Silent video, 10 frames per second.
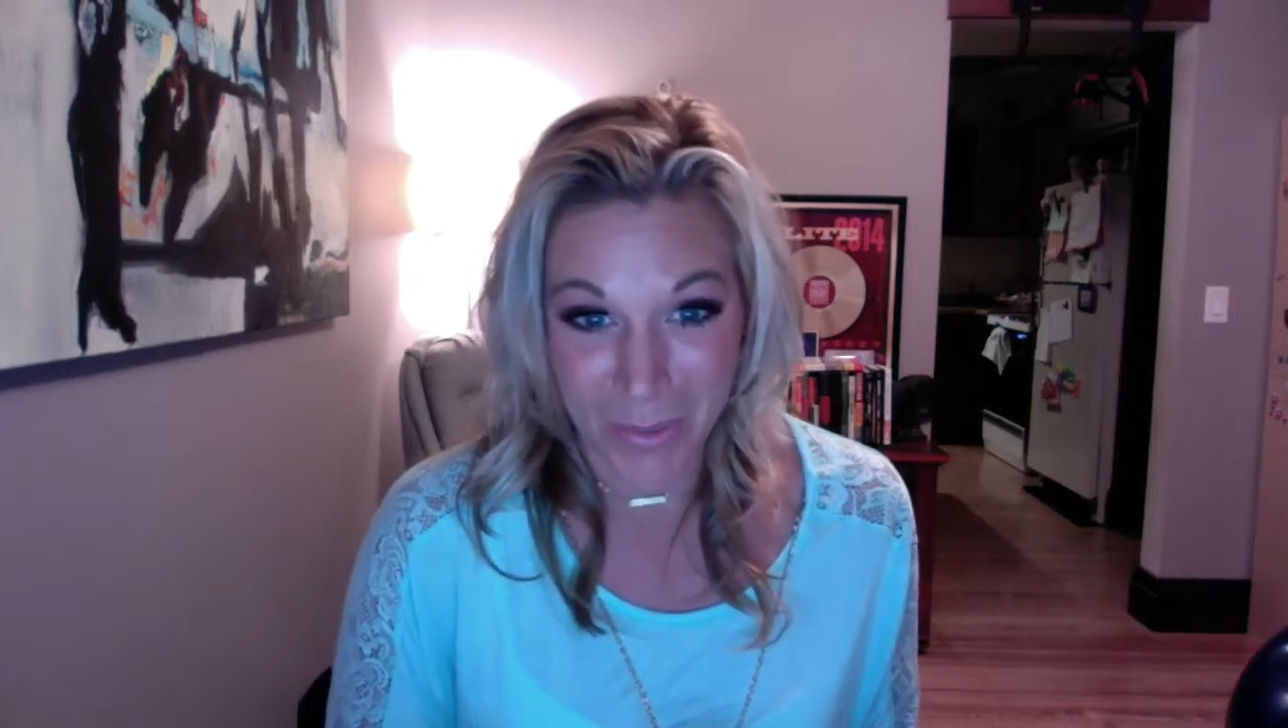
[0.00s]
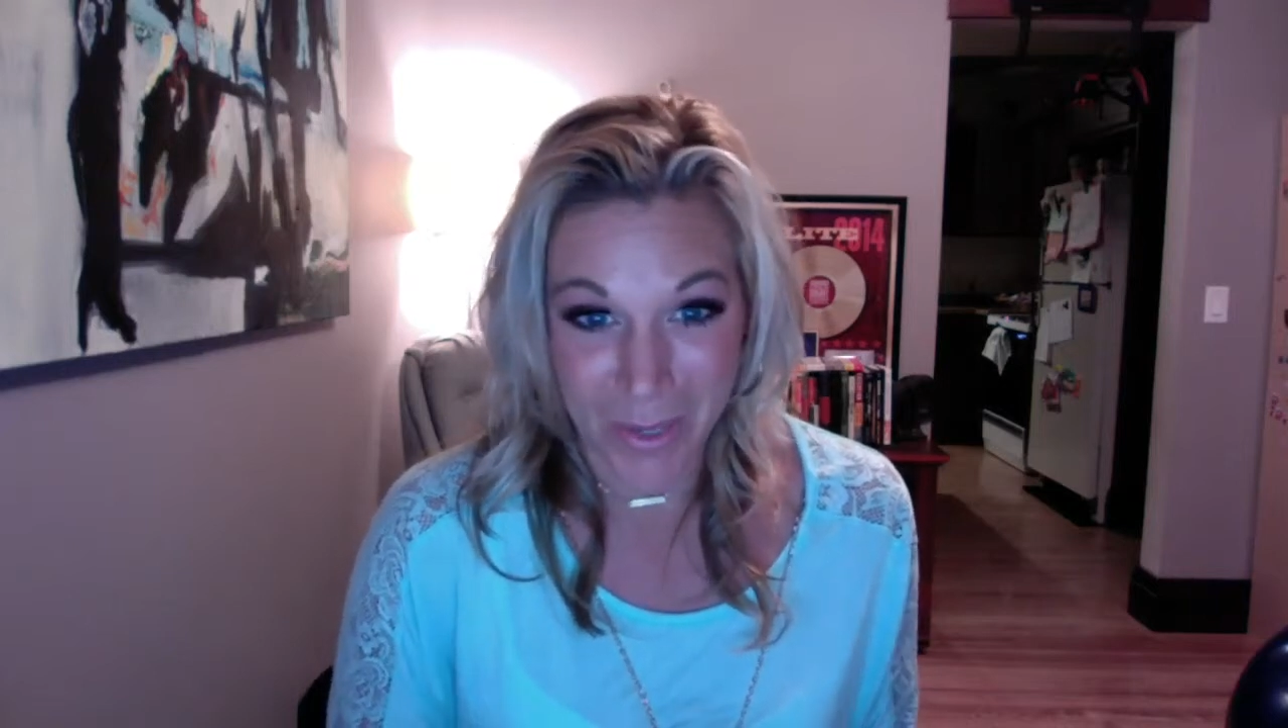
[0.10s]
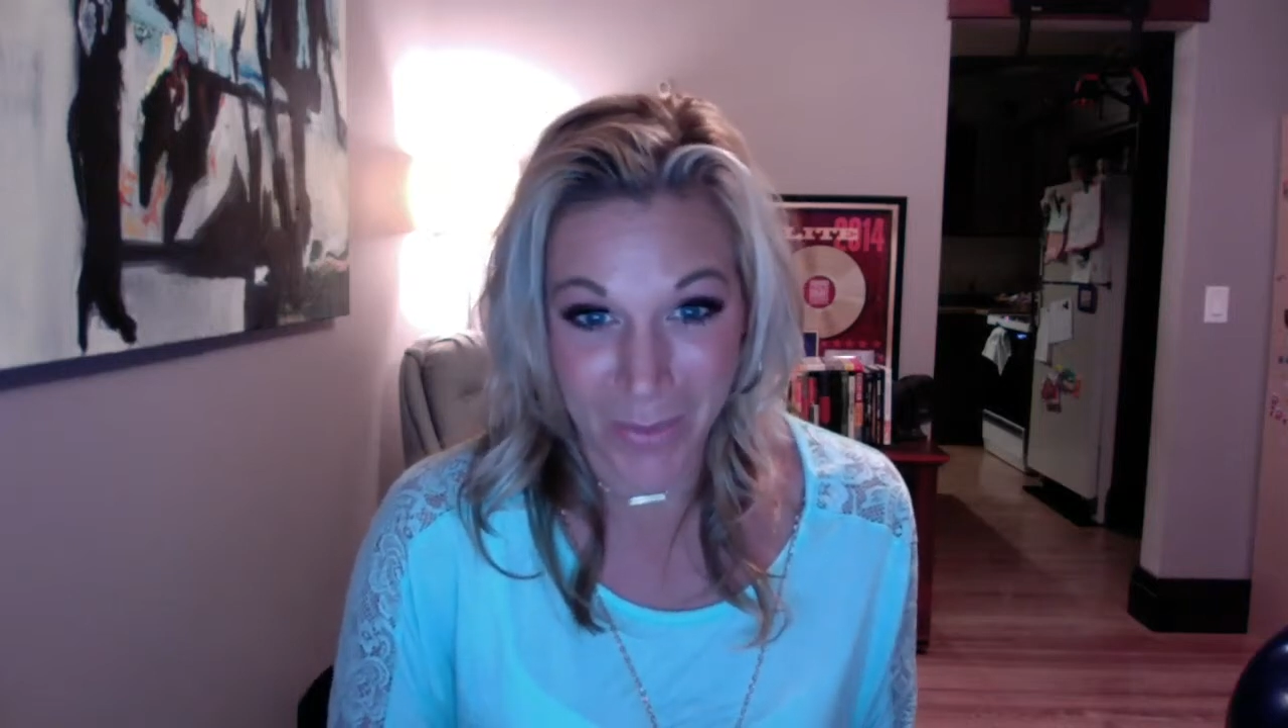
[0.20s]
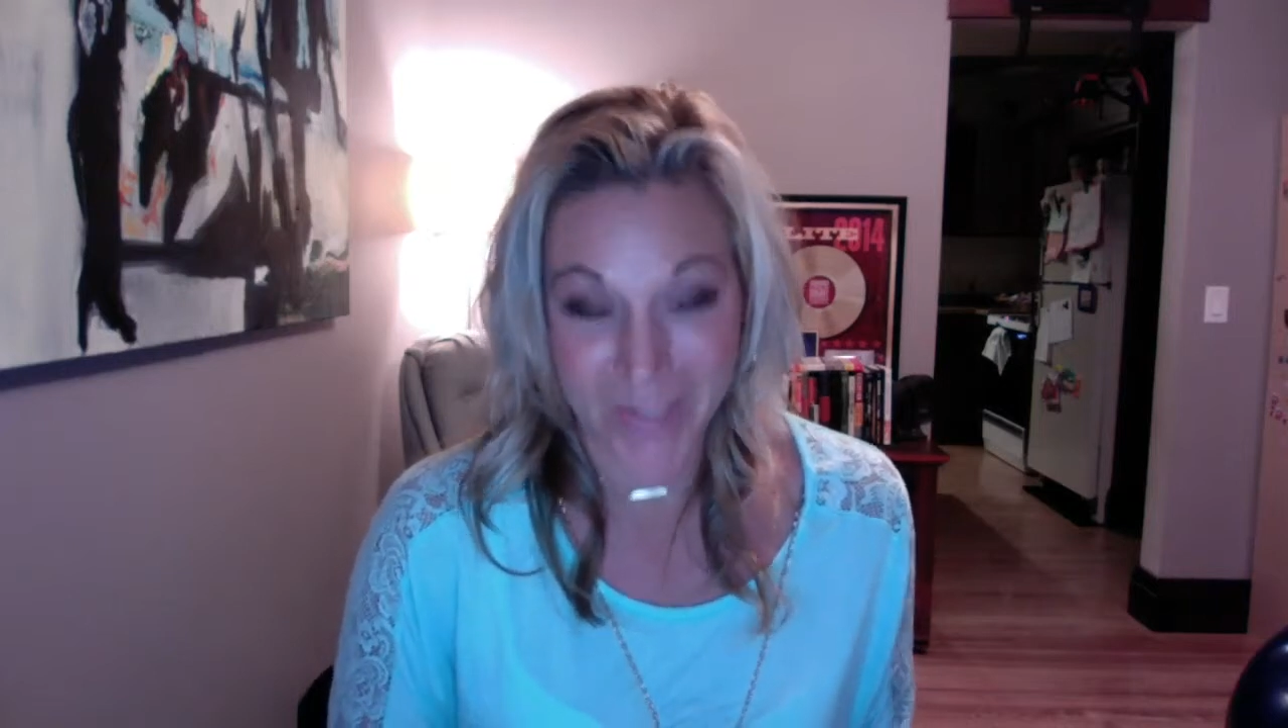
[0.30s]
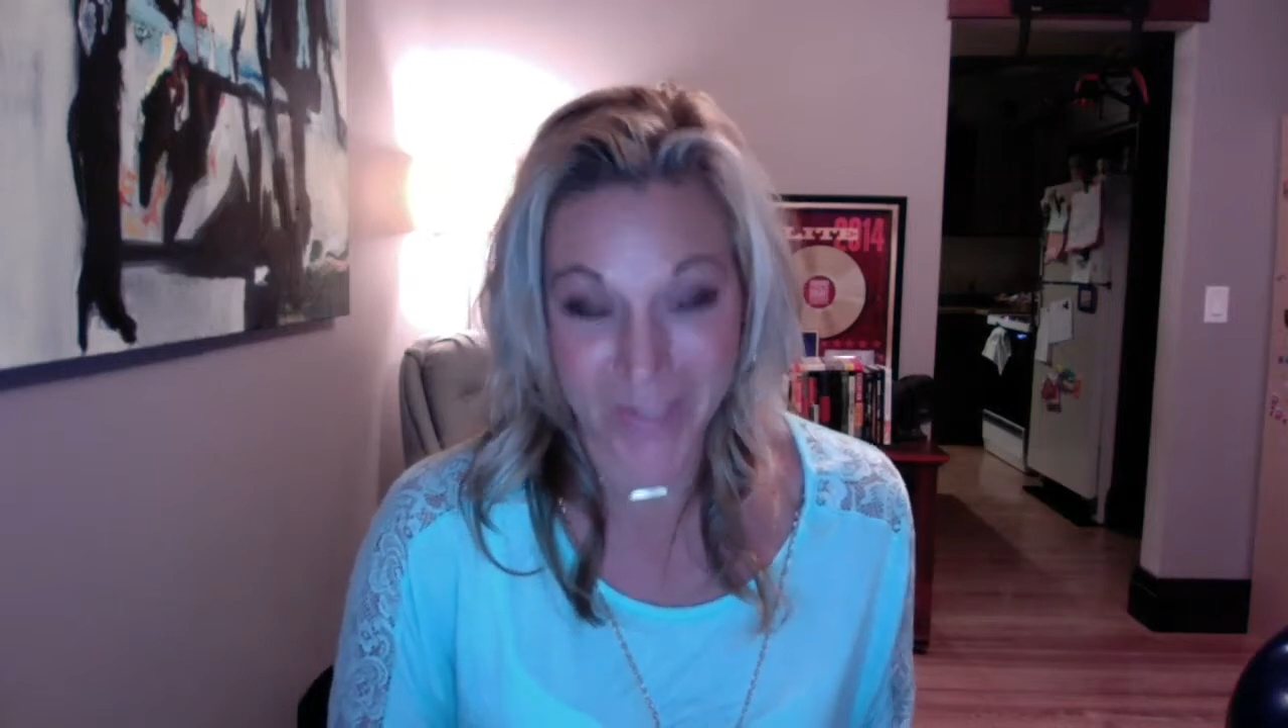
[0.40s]

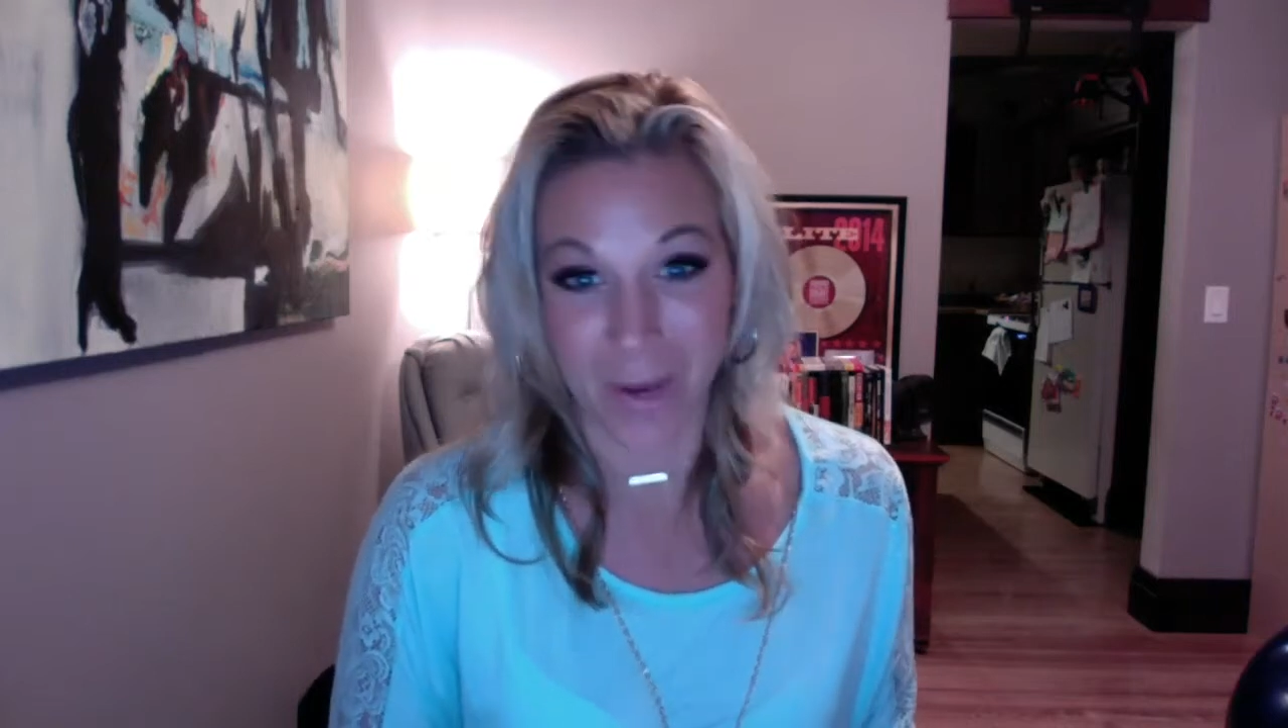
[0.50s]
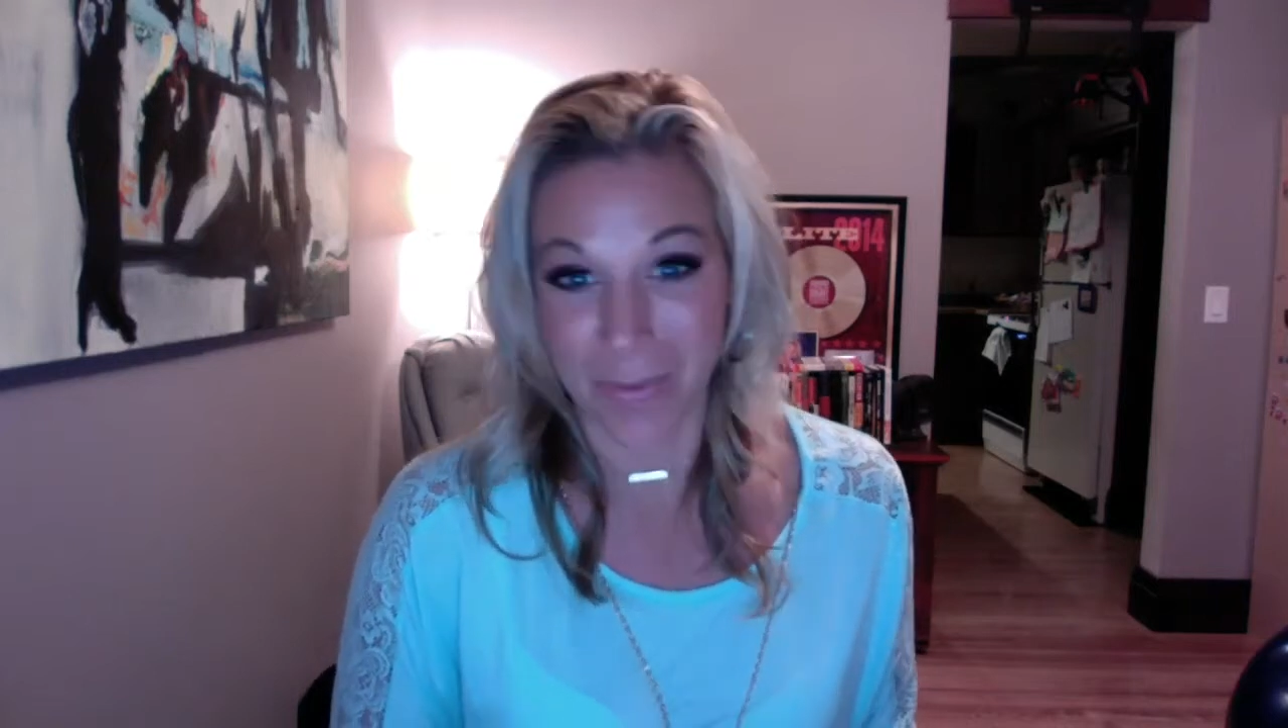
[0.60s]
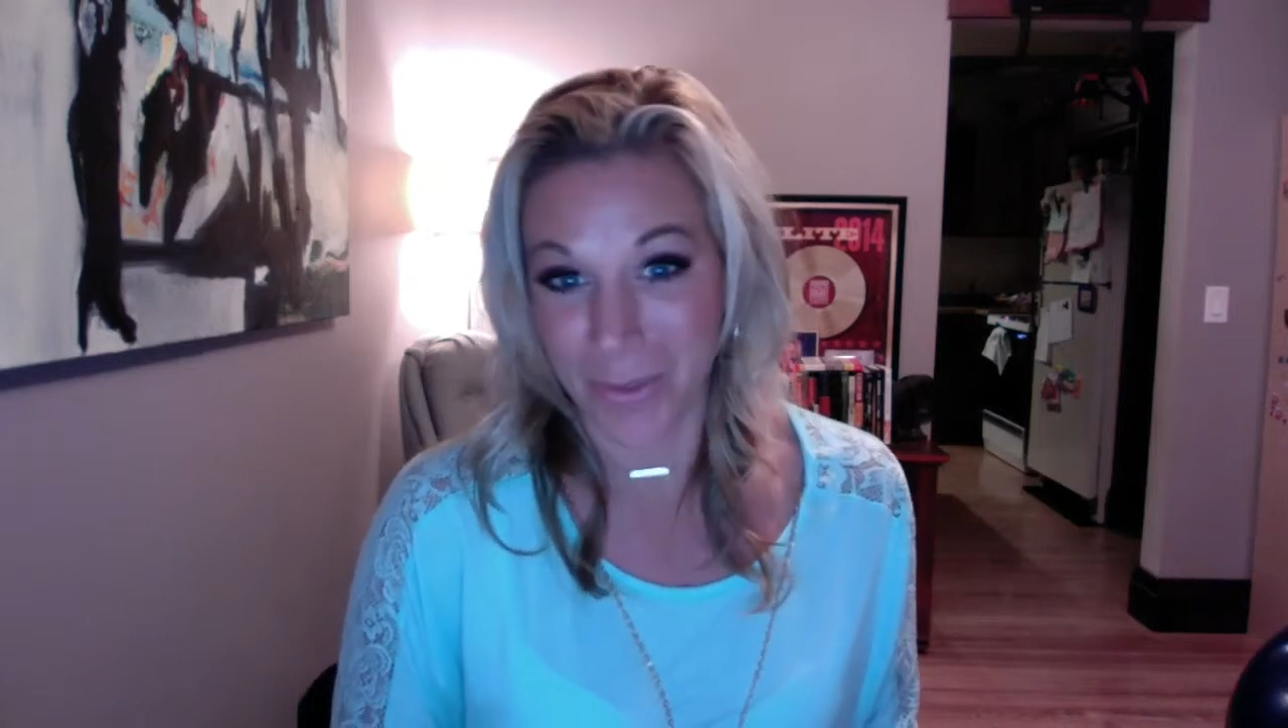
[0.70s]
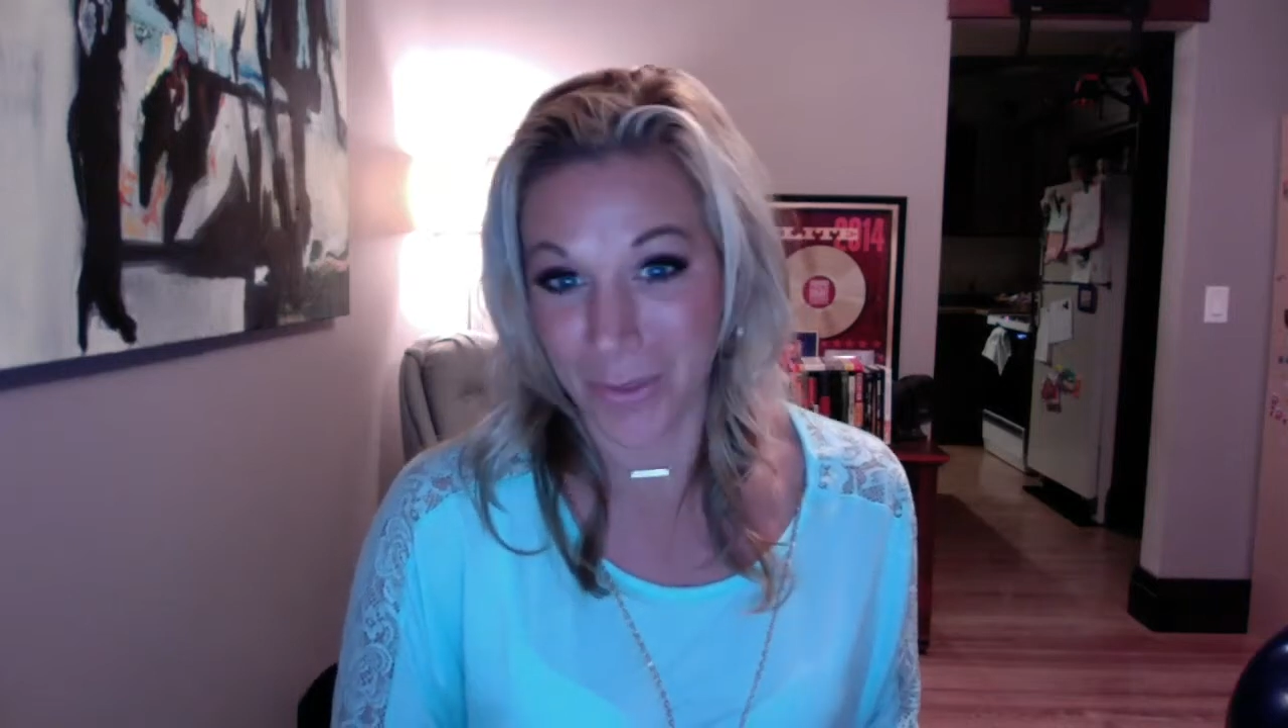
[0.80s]
media whatsoever.